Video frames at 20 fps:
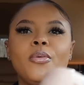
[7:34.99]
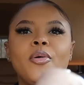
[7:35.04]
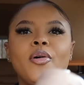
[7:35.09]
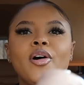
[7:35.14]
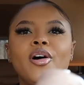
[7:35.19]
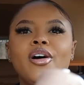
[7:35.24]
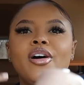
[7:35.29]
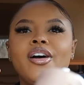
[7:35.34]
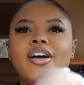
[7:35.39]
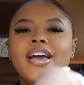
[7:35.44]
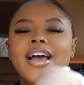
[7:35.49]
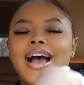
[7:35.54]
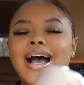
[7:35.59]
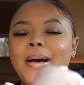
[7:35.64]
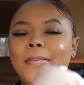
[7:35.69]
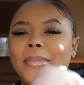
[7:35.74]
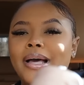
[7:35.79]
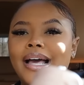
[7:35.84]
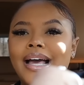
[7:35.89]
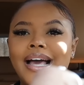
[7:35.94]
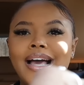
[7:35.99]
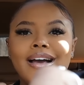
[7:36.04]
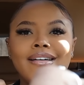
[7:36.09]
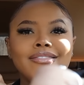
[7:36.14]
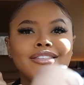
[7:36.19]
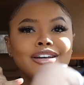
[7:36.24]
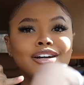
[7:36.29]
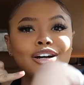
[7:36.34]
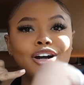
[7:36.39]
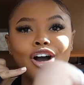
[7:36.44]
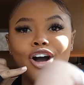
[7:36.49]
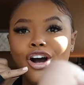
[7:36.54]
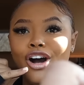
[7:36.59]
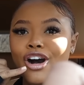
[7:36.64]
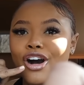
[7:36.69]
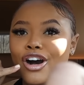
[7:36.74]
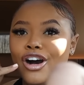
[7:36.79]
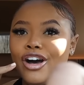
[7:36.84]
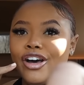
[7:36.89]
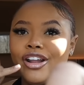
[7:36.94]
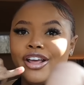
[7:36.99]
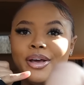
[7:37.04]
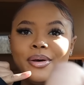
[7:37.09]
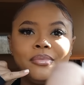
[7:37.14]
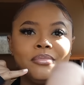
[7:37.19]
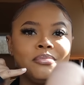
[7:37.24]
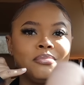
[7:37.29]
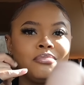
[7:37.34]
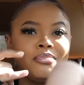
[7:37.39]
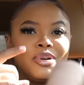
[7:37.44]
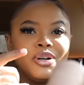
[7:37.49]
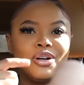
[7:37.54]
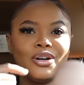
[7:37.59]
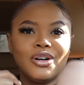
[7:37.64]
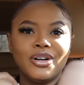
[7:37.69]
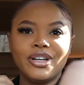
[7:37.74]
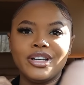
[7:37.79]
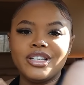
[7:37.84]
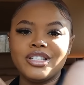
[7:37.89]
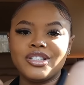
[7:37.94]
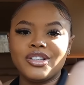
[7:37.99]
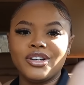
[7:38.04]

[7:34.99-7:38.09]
boy, I'ma have to call them boys